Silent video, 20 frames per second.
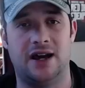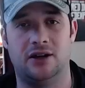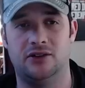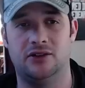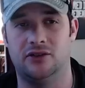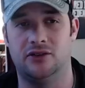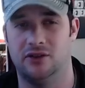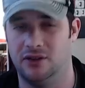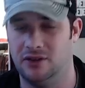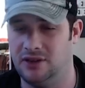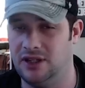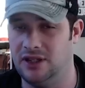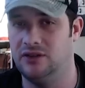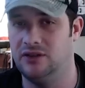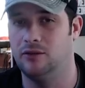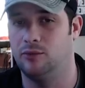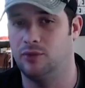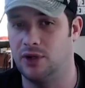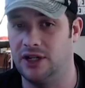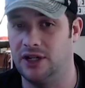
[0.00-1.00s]
a decent
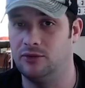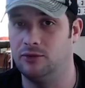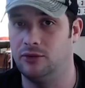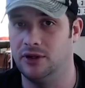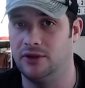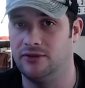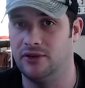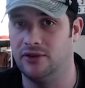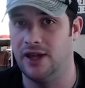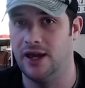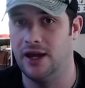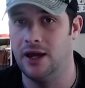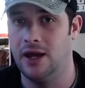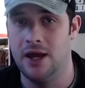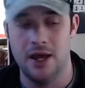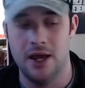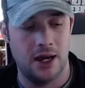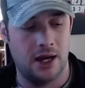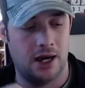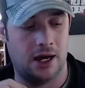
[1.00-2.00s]
price point for that.
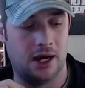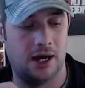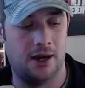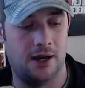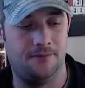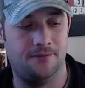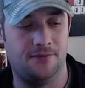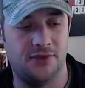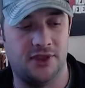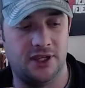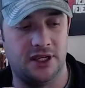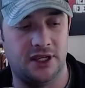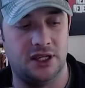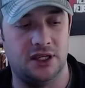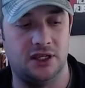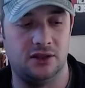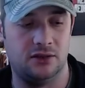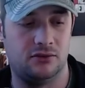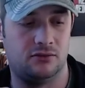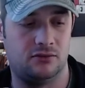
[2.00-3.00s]
The
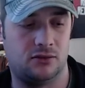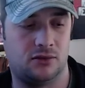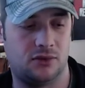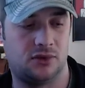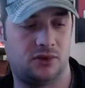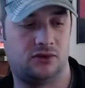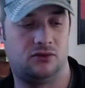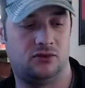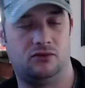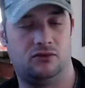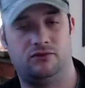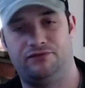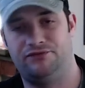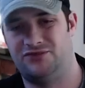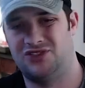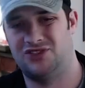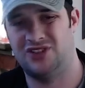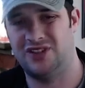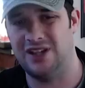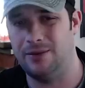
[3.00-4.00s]

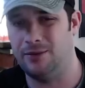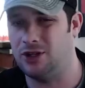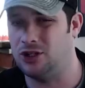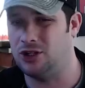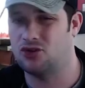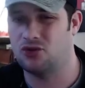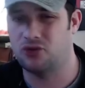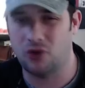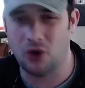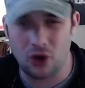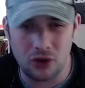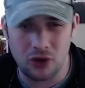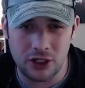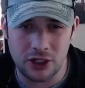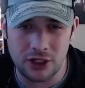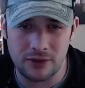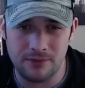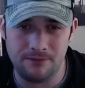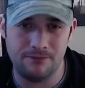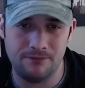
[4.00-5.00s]
Steam controller,
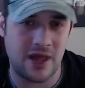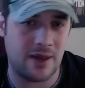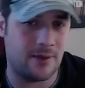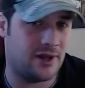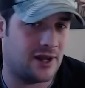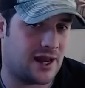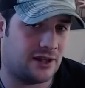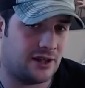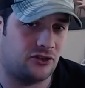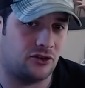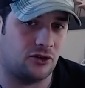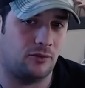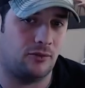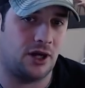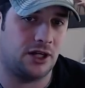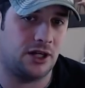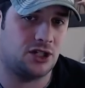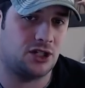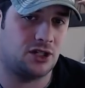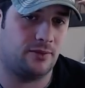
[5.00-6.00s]
maybe not so
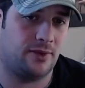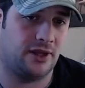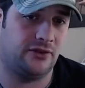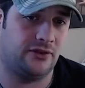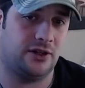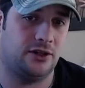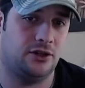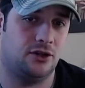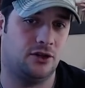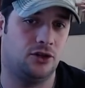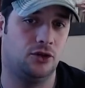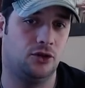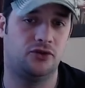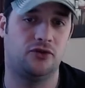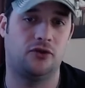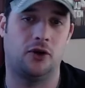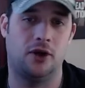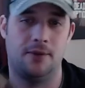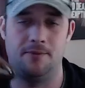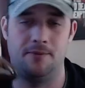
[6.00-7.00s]
much, depends on your use
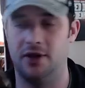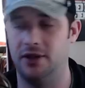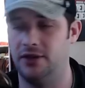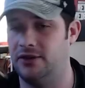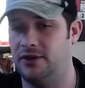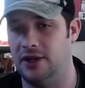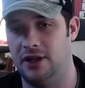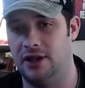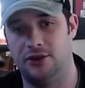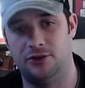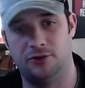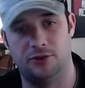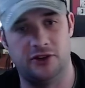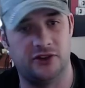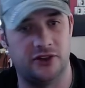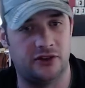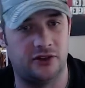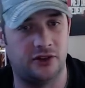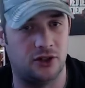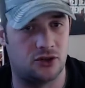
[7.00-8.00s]
for it, but the
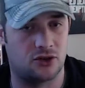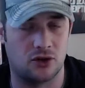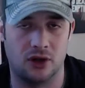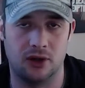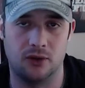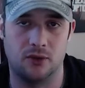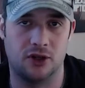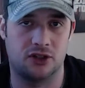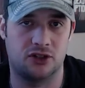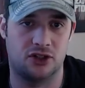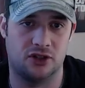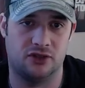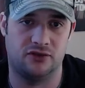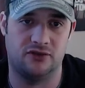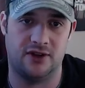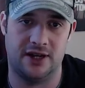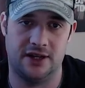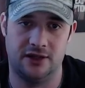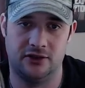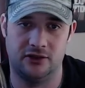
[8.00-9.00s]
360 controller works just
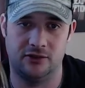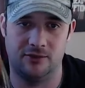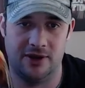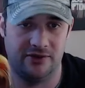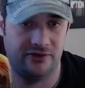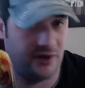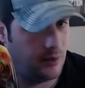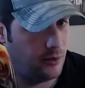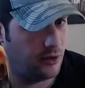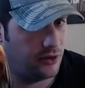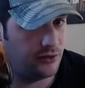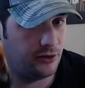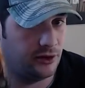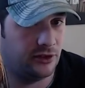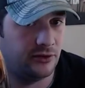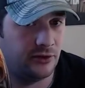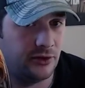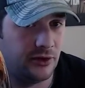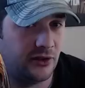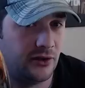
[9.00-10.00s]
fine. This is my Fable
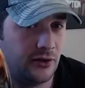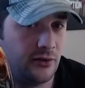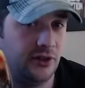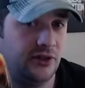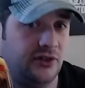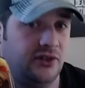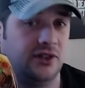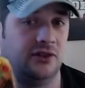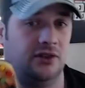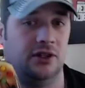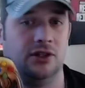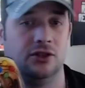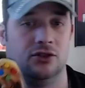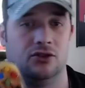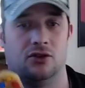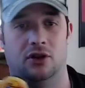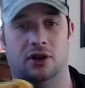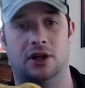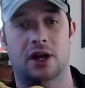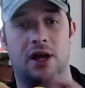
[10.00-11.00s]
360
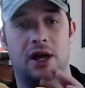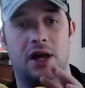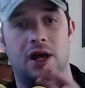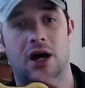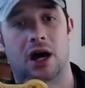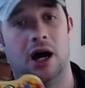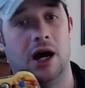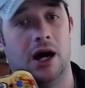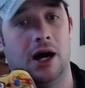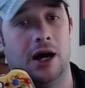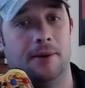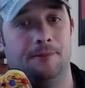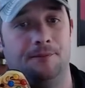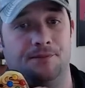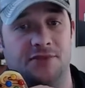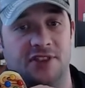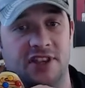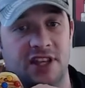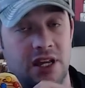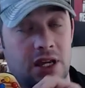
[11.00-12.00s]
controller.
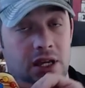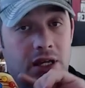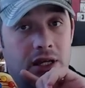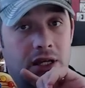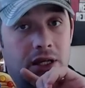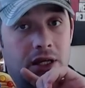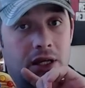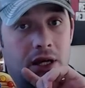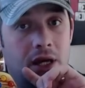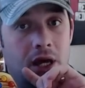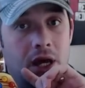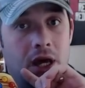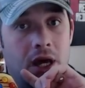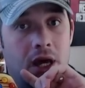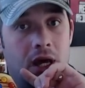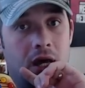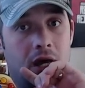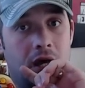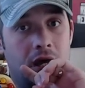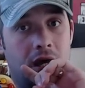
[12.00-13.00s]
The
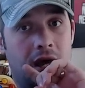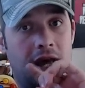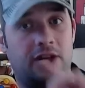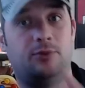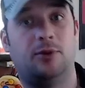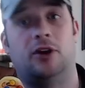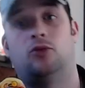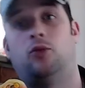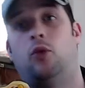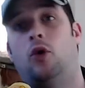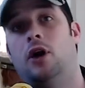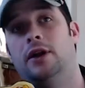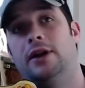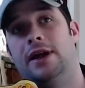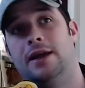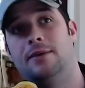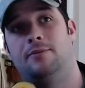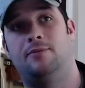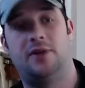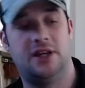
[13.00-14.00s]
Xbox One
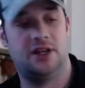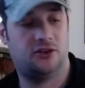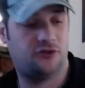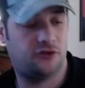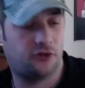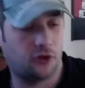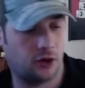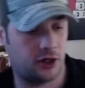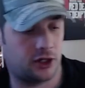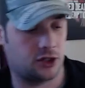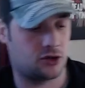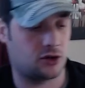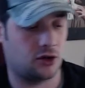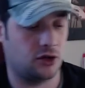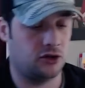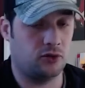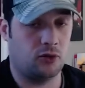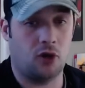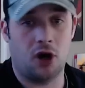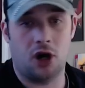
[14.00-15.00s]
and PS4 controllers
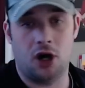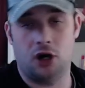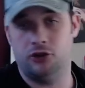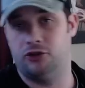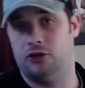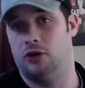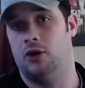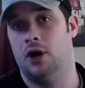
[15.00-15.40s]
will also